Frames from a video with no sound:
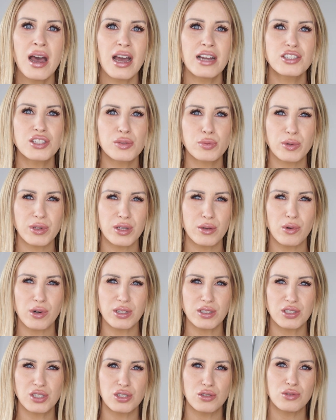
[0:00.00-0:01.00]
I just really
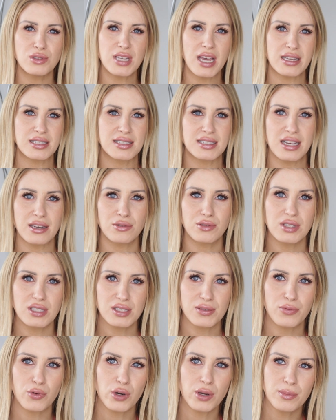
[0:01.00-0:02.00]
wanted to test out
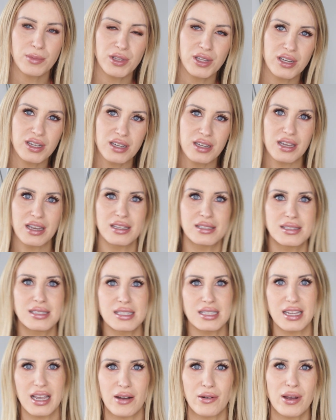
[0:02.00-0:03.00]
this formula and
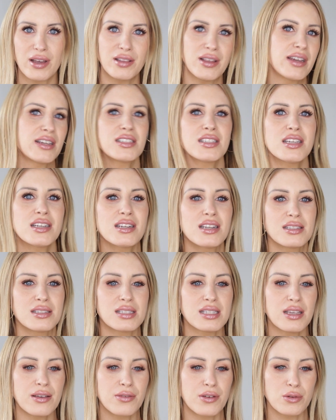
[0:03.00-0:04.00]
see how I liked it and
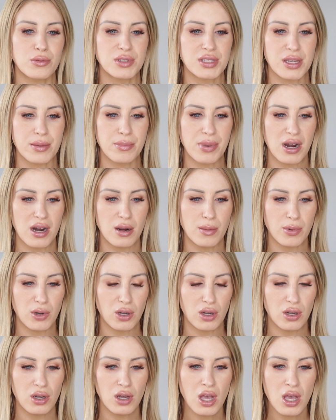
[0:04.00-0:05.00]
see if it was
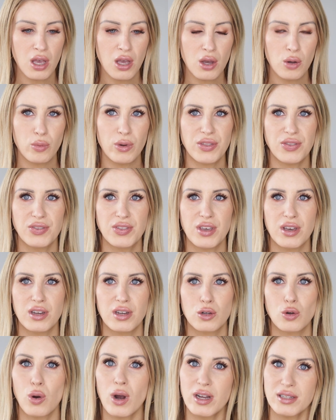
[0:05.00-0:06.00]
comparable with
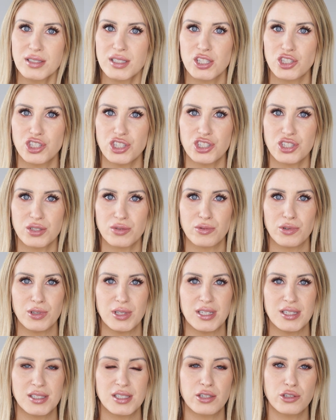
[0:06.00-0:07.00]
the quads that she just
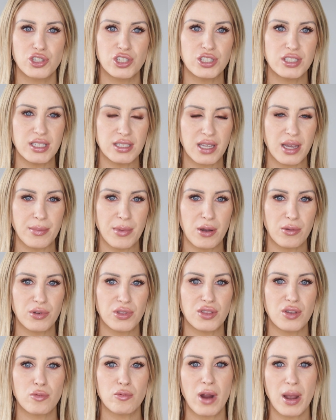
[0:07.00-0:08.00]
released. So she did come out
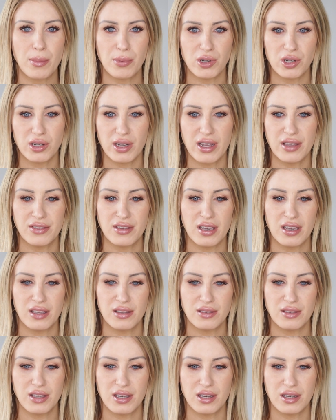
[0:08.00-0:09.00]
with the Rebel and
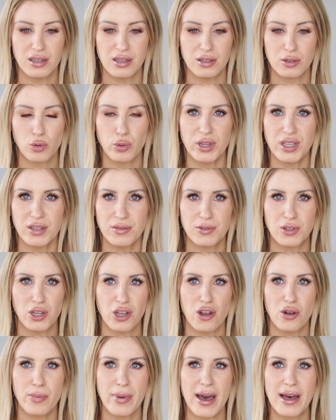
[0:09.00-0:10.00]
then the Queen of
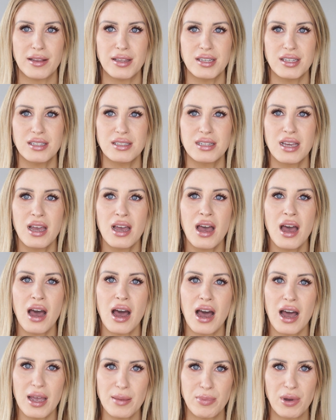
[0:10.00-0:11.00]
Glow palette.
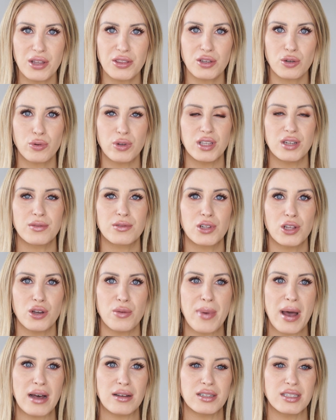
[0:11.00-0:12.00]
I bought the Queen of
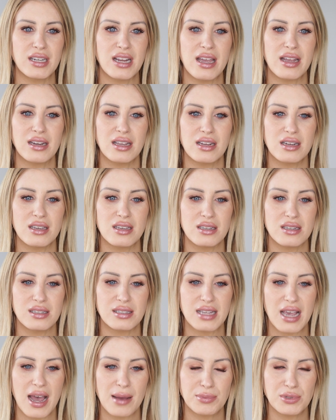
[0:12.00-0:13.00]
Glow palette and it
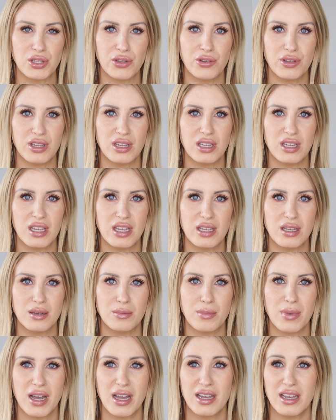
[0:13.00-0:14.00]
is absolutely
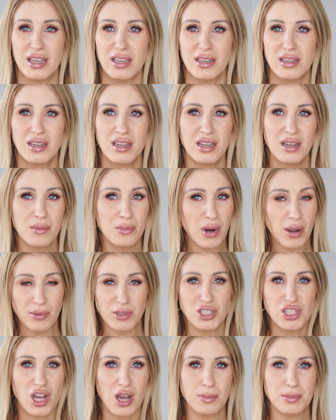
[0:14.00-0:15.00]
in my
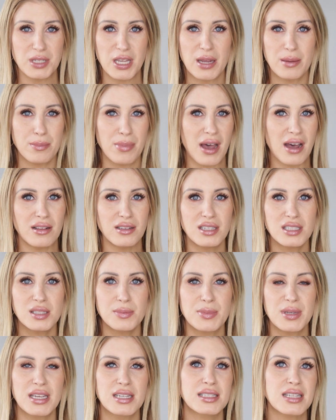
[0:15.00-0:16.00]
probably top 10 palettes
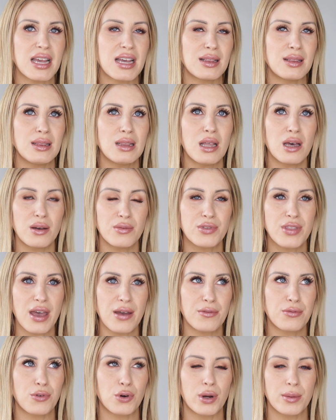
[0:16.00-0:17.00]
because I love
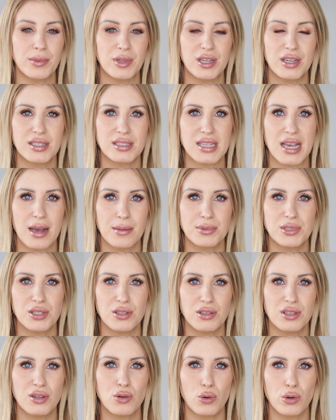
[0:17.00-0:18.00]
that formula. It's
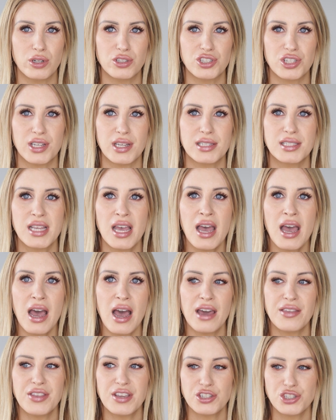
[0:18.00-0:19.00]
absolutely gorgeous.
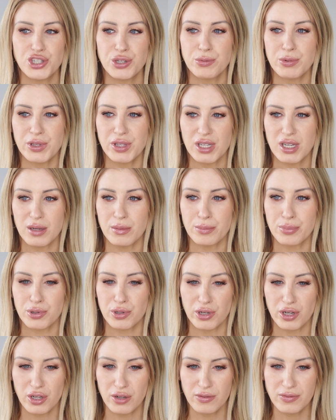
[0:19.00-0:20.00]
I think she really
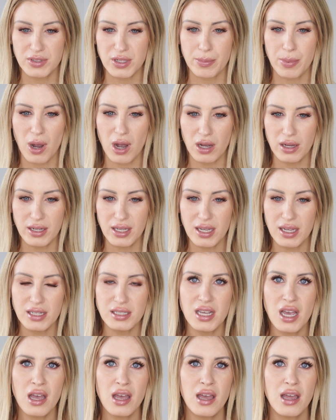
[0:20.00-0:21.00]
improved upon
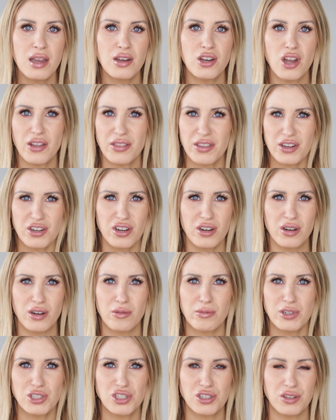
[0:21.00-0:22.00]
it. Not that her
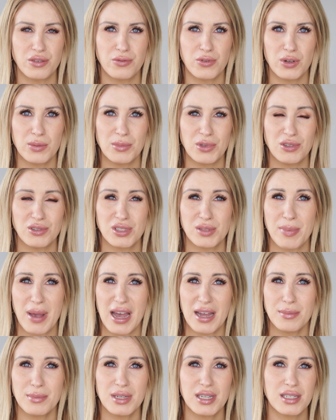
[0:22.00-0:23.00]
original formula was
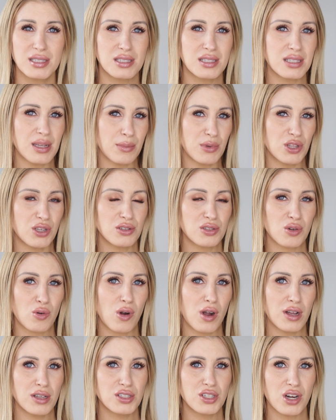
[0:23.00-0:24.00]
bad because some of those
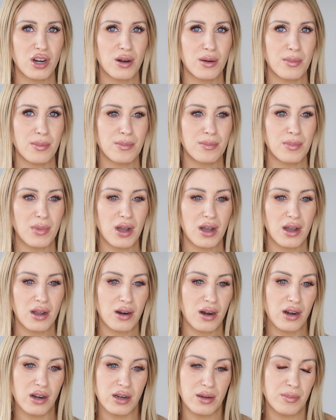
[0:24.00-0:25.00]
quads
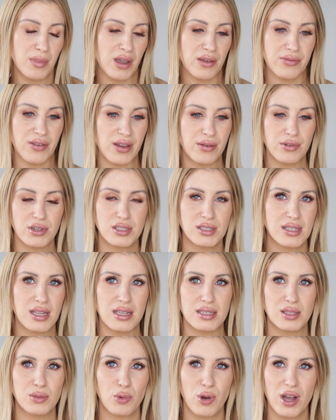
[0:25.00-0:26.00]
are in my favorites
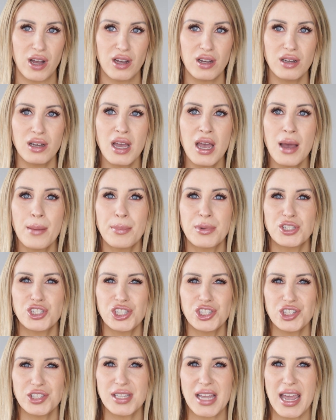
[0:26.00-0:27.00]
as well, but she
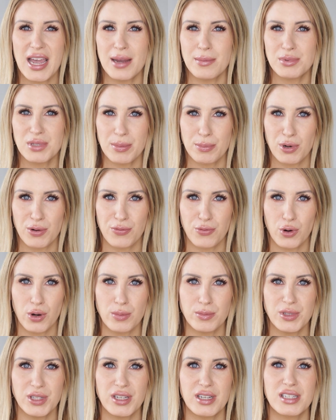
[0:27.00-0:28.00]
just amped up her
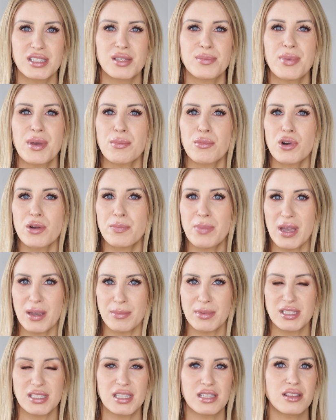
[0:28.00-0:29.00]
formula. It's a bit more
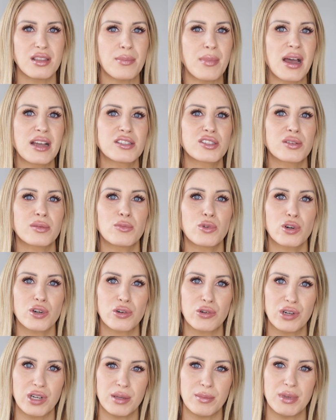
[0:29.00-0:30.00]
pigmented. The mattes are more
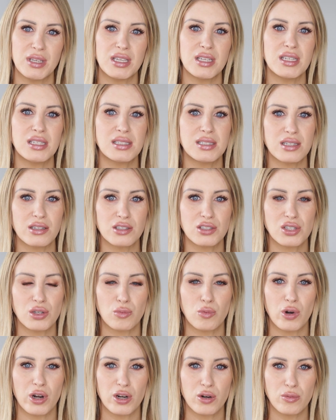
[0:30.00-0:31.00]
creamy, easier to
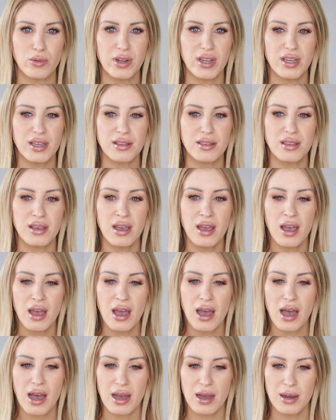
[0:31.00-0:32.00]
work with.
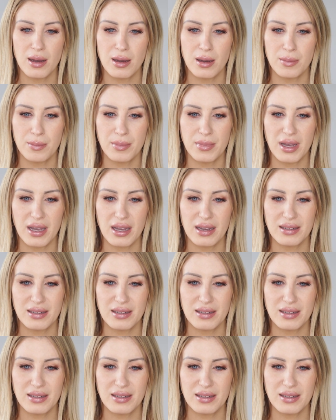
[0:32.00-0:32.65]
Maybe